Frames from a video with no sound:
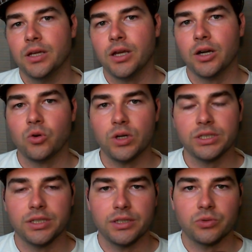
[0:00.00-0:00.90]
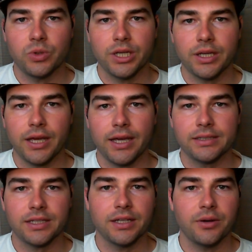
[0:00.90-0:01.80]
Got a question this week
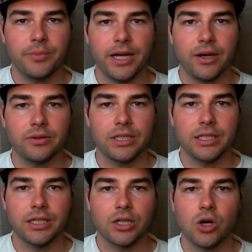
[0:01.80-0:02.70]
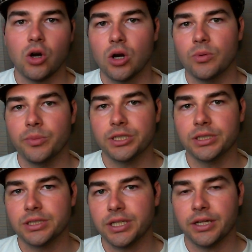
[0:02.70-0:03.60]
asking about the CARB
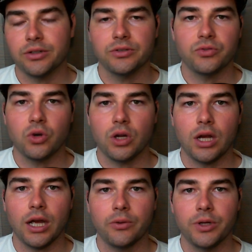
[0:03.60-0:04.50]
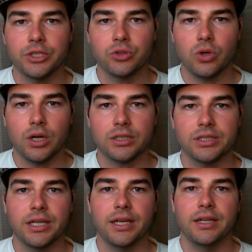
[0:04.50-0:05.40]
emission standards for on-highway
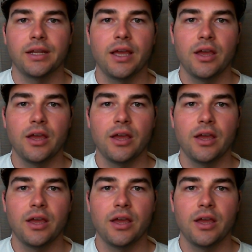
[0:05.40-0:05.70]
trucks, and